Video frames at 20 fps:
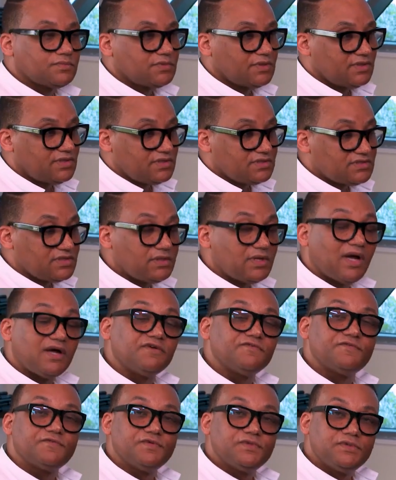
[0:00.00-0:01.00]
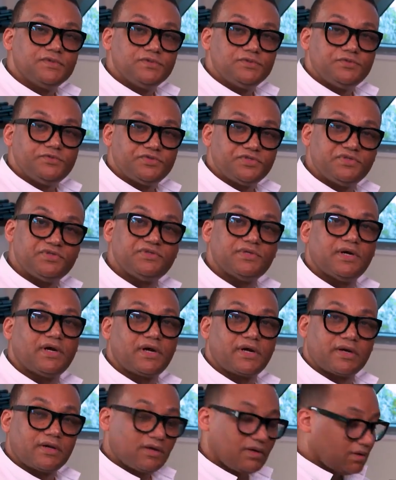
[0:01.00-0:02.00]
is enough to
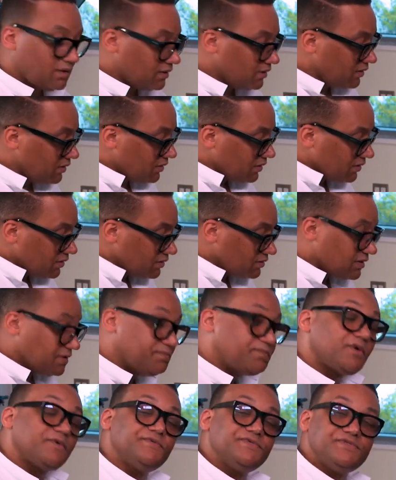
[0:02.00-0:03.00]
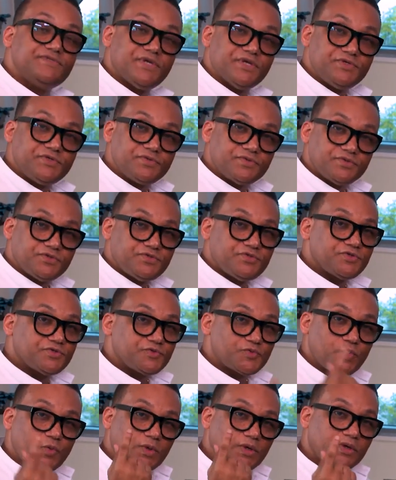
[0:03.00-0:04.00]
start the improvisation.
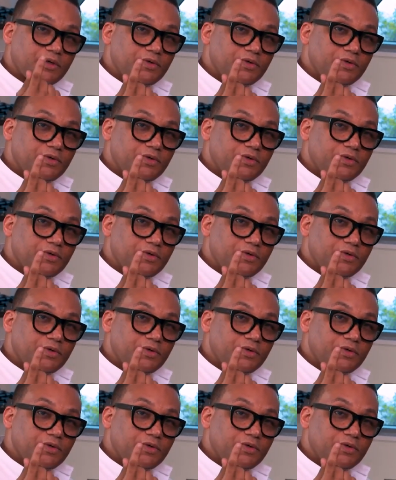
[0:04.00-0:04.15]
Just one